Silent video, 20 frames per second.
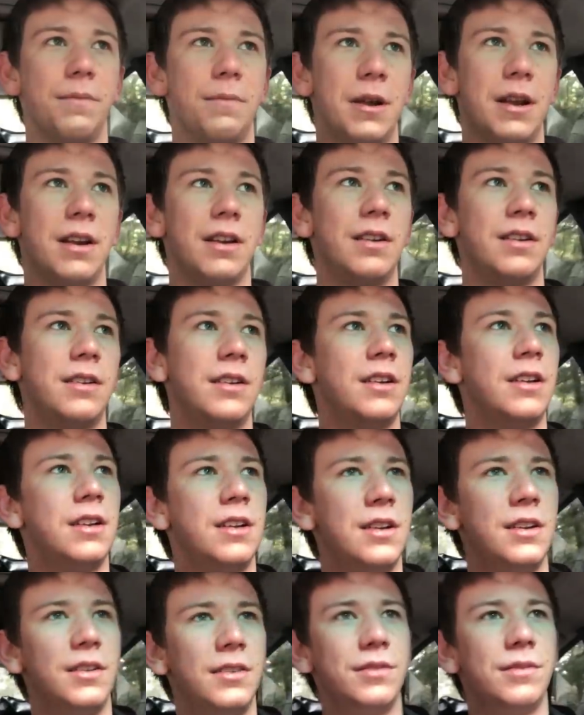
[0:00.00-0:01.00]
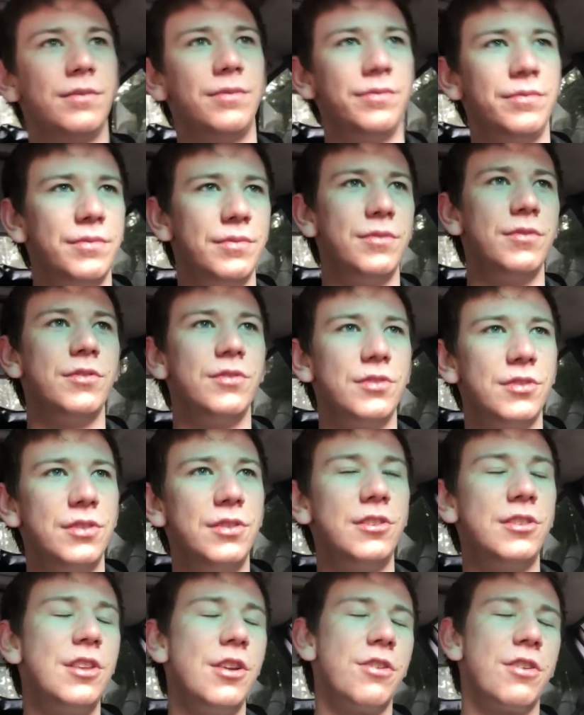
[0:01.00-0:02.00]
but
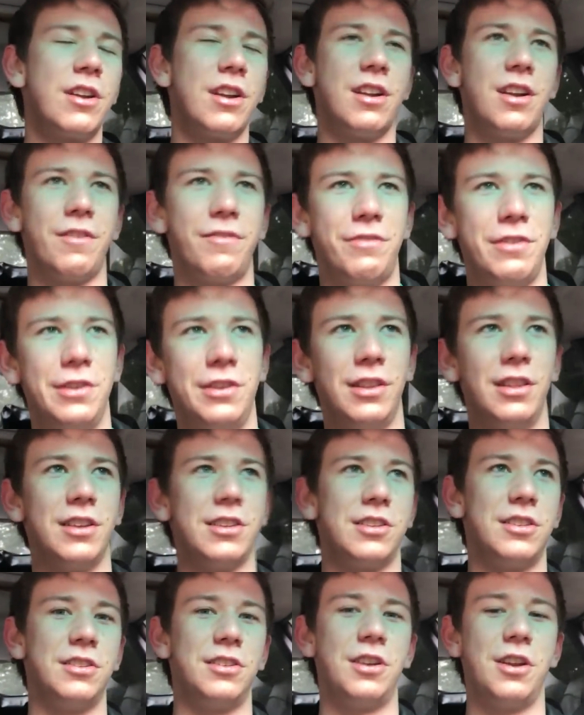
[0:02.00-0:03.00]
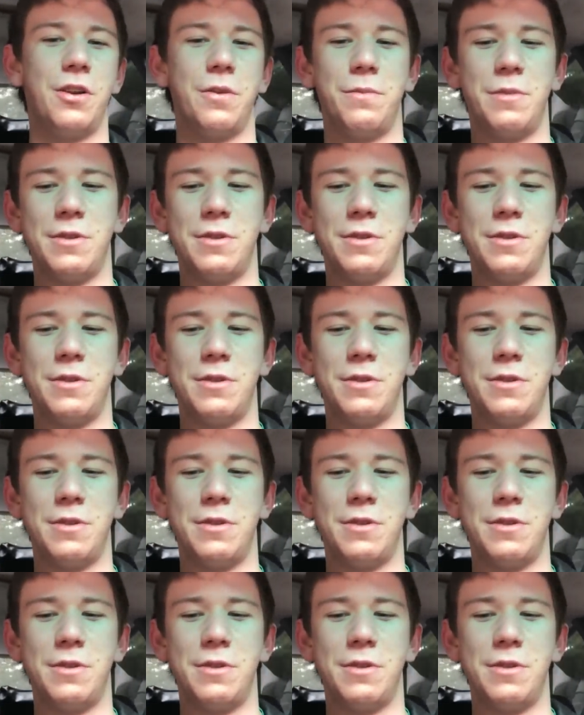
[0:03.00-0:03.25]
still good enough for you to listen to your